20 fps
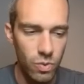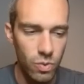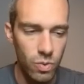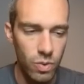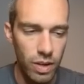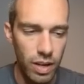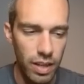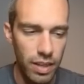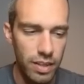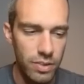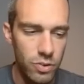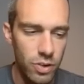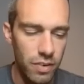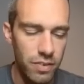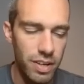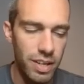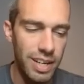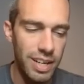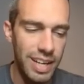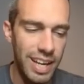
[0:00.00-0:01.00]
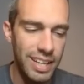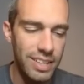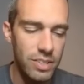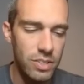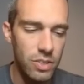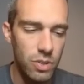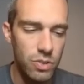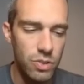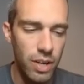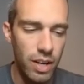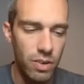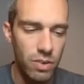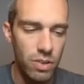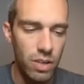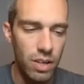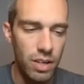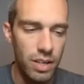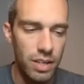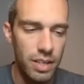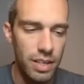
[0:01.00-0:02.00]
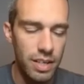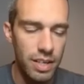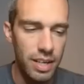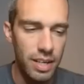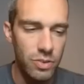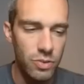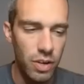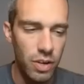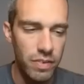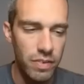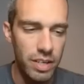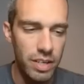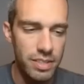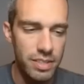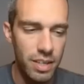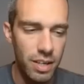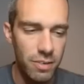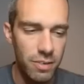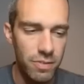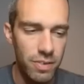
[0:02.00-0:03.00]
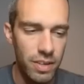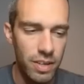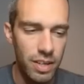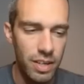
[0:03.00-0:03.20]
And then Trevenant again. So Shadow Claw again. Trevenant itself,